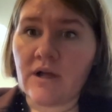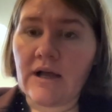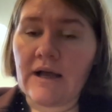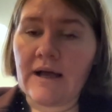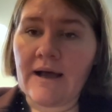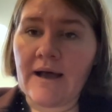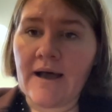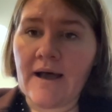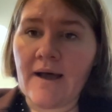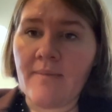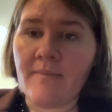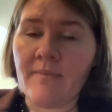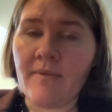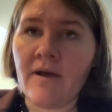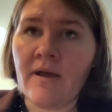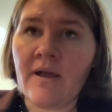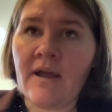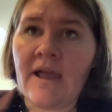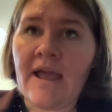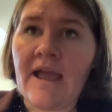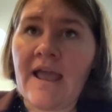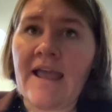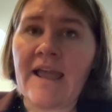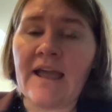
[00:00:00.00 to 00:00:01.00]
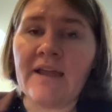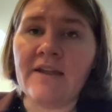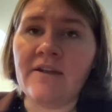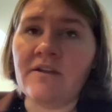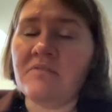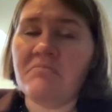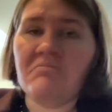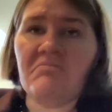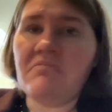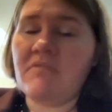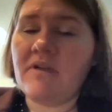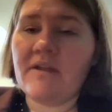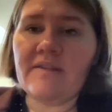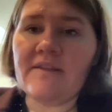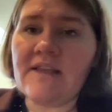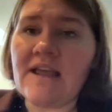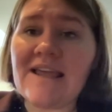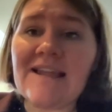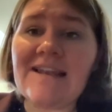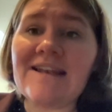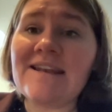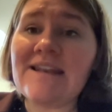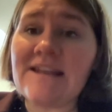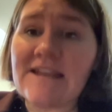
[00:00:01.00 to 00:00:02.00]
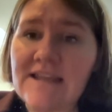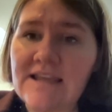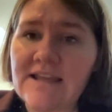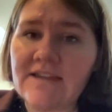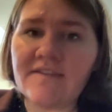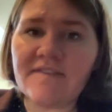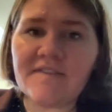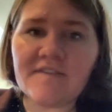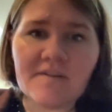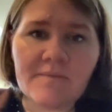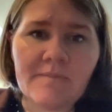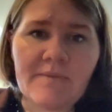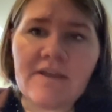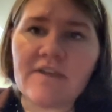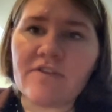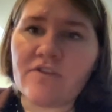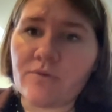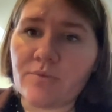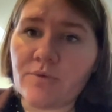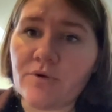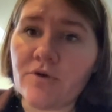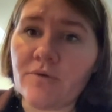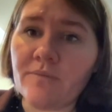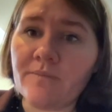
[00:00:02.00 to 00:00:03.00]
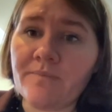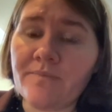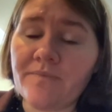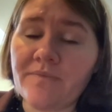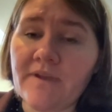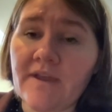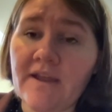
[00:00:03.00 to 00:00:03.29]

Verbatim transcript: Um, and it needs to be in the room.